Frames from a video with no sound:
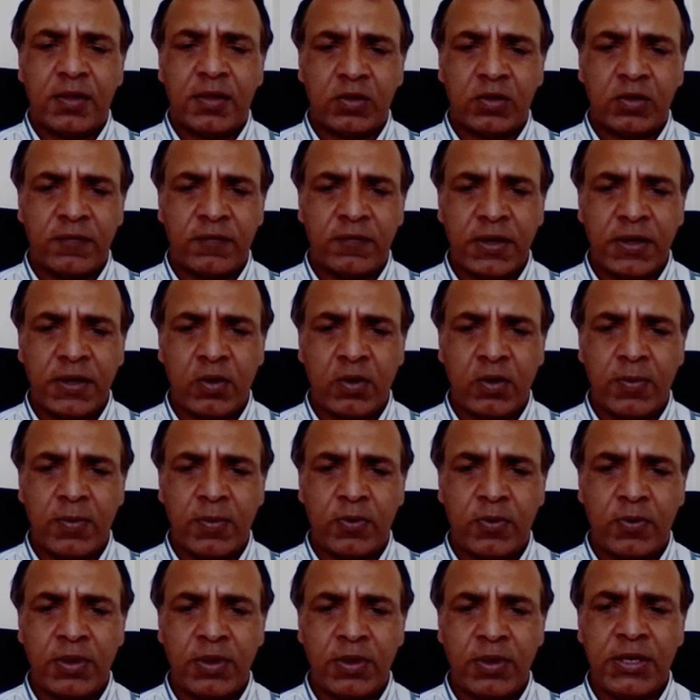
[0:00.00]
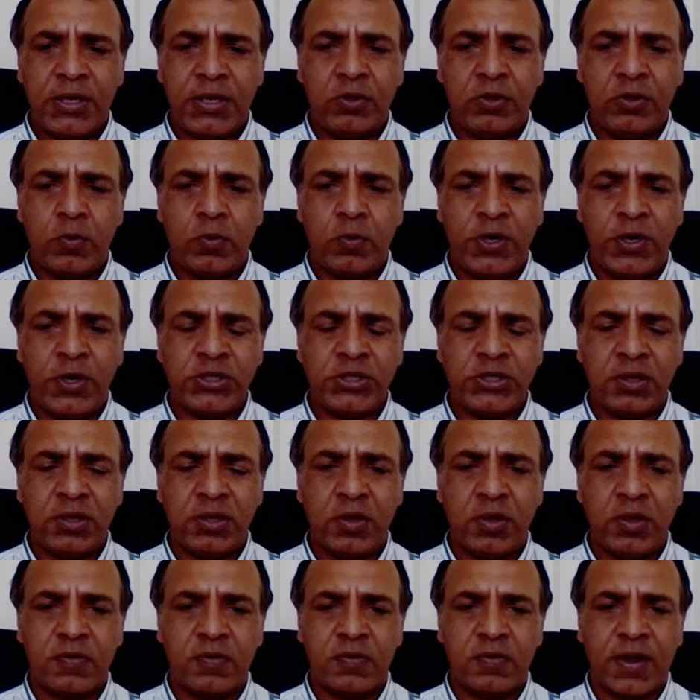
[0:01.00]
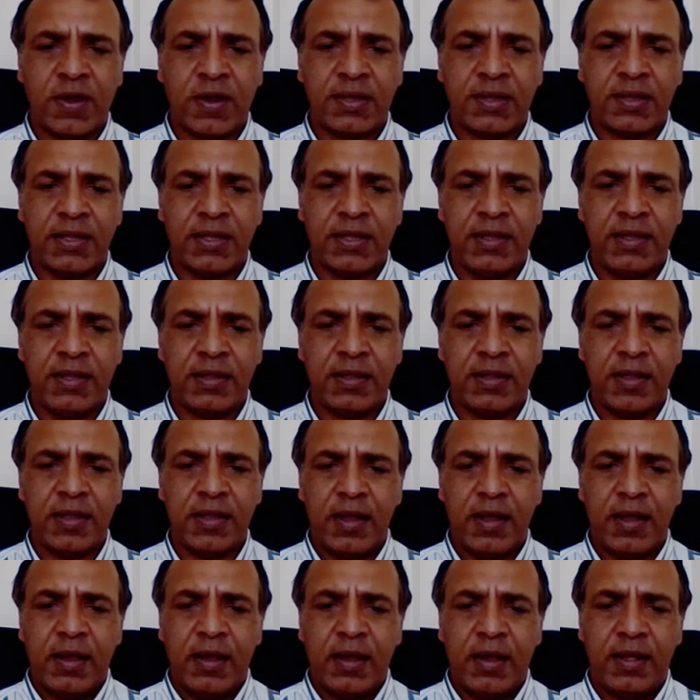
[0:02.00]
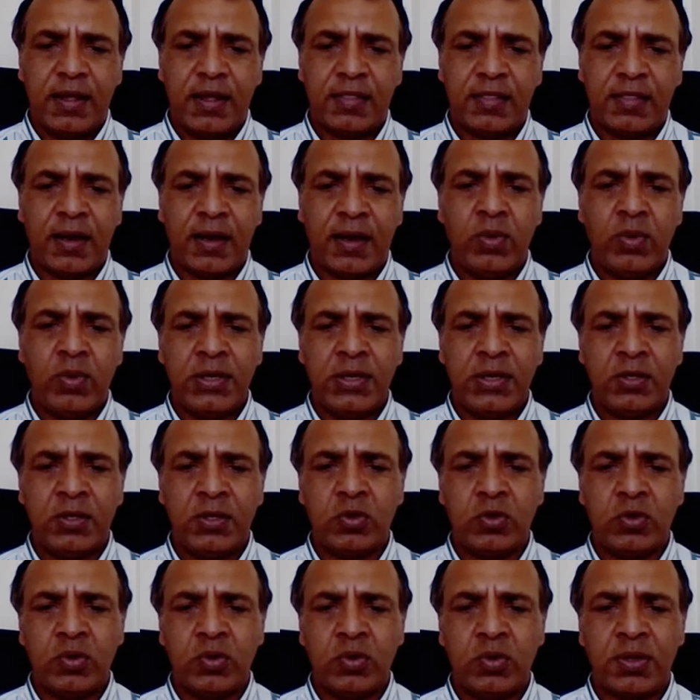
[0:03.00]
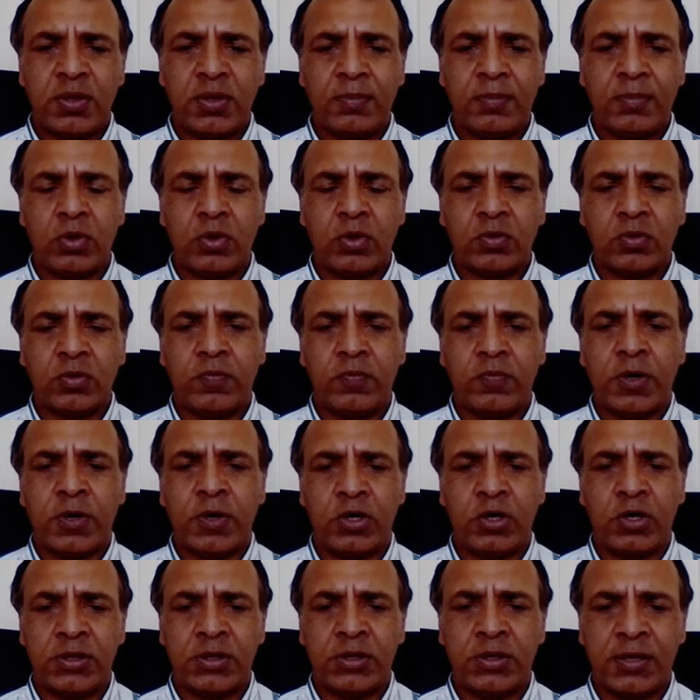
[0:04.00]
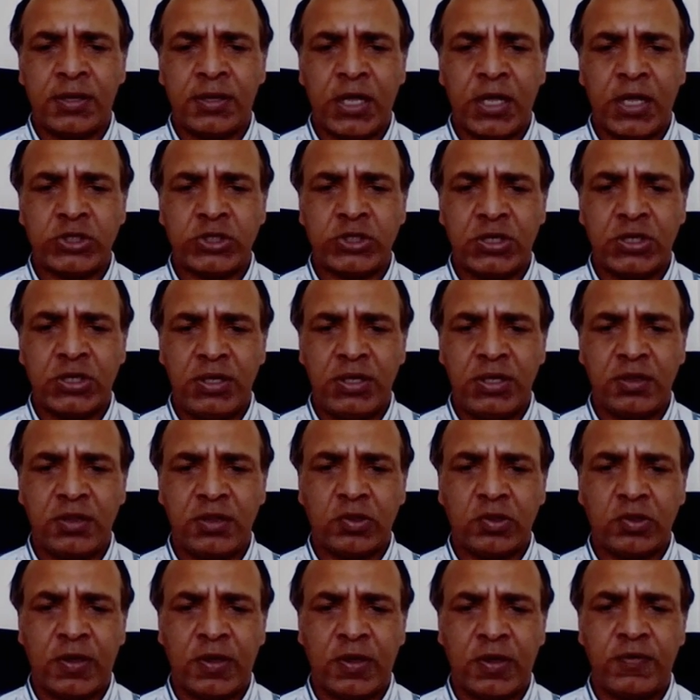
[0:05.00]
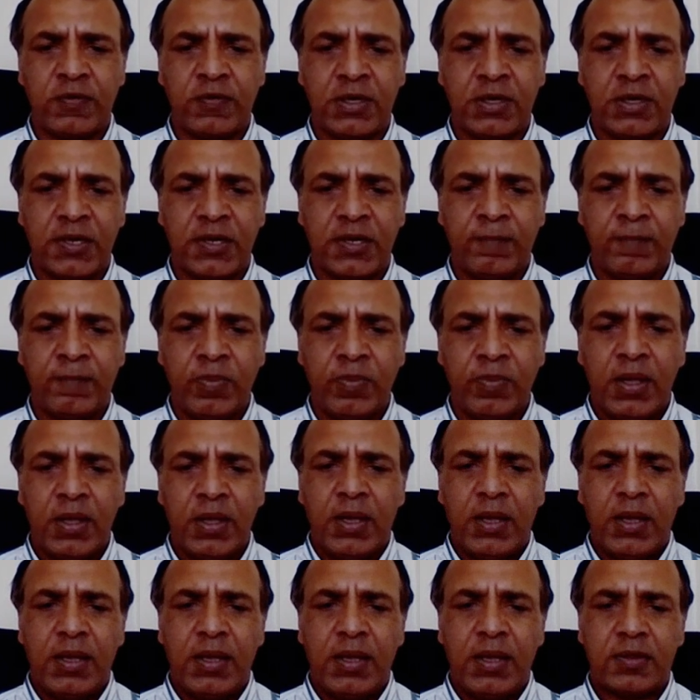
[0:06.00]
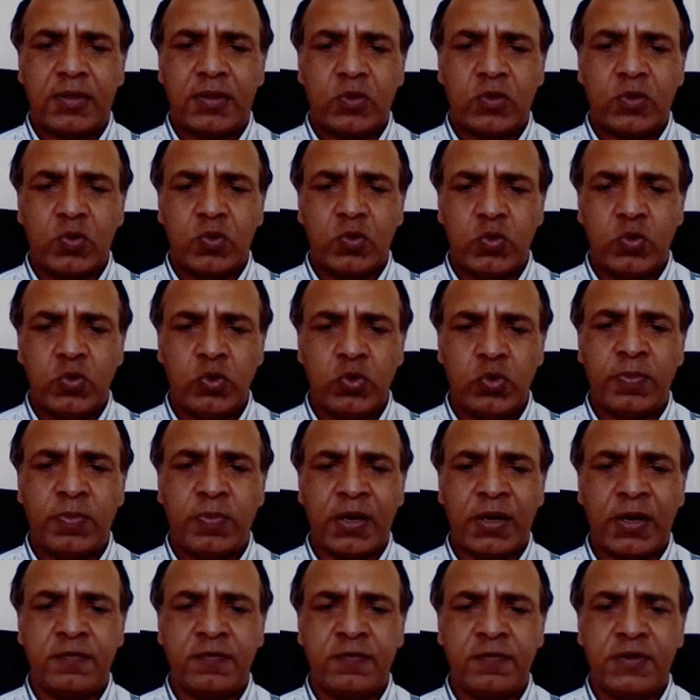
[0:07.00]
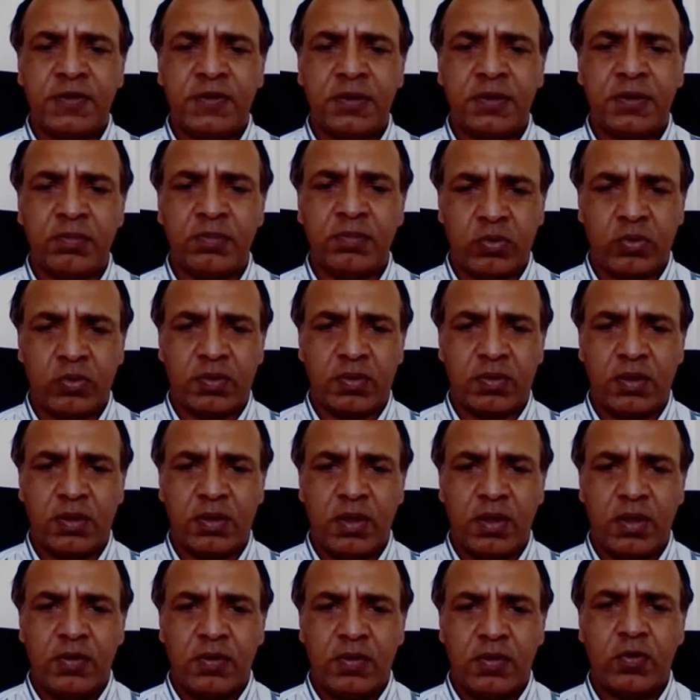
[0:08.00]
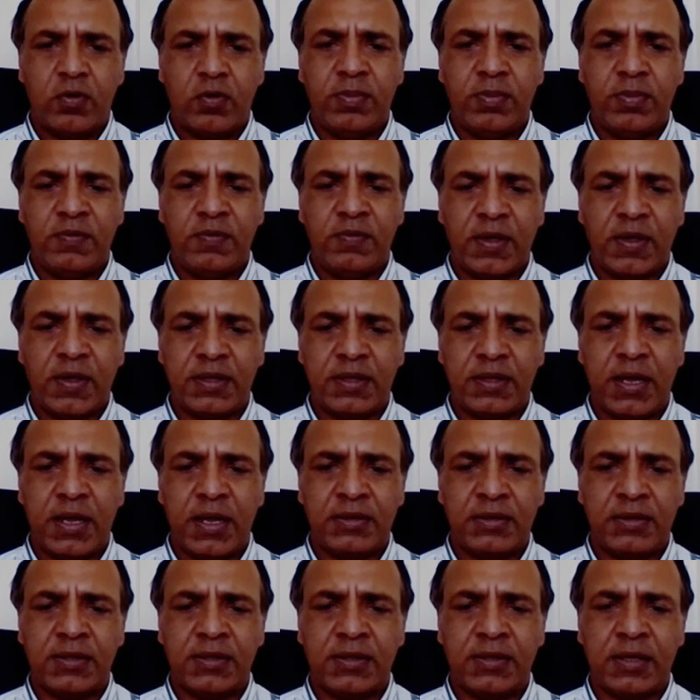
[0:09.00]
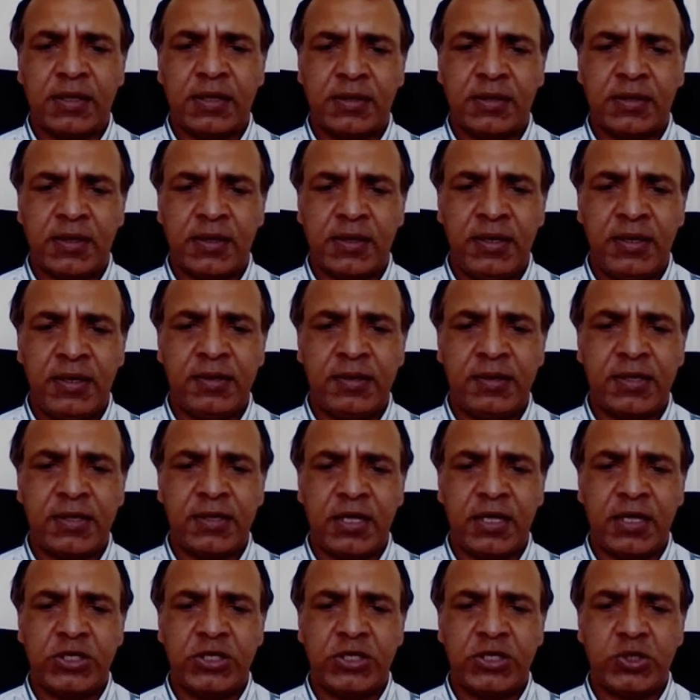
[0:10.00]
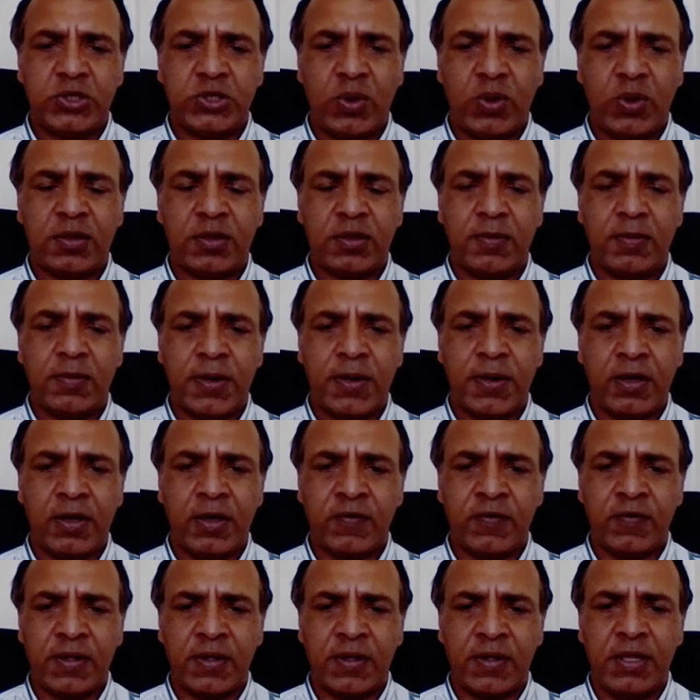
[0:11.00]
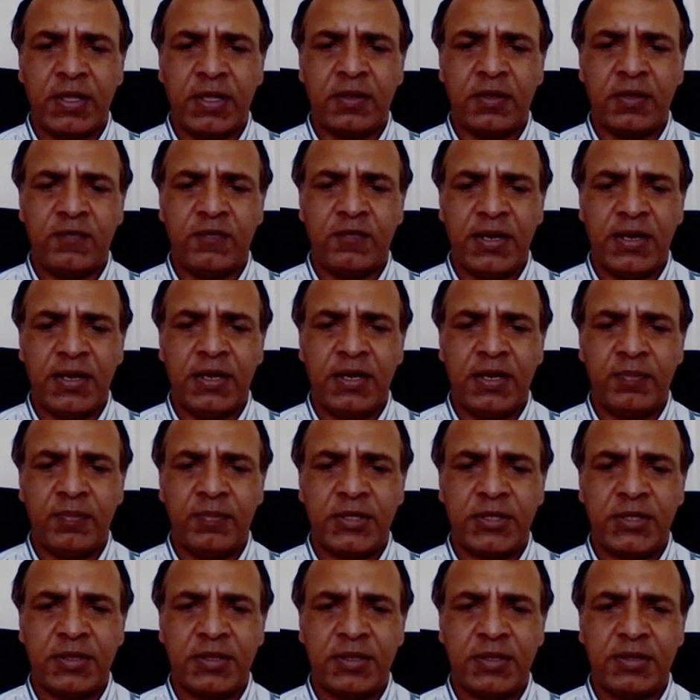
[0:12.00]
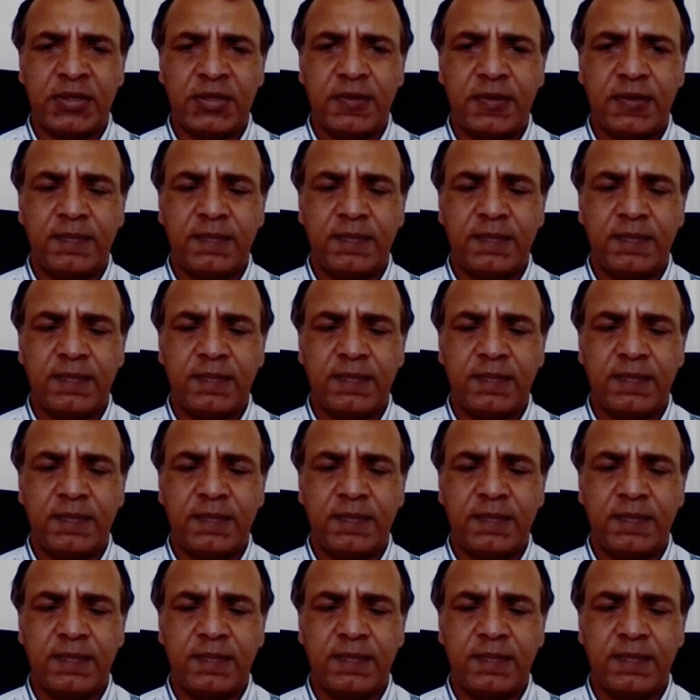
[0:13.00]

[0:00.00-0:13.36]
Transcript: South Africa will probably need to purchase those vaccines, and then we'll need to do some sort of prioritization in South Africa as to who would benefit the most from being vaccinated at an early stage when the supply of vaccine is fairly limited.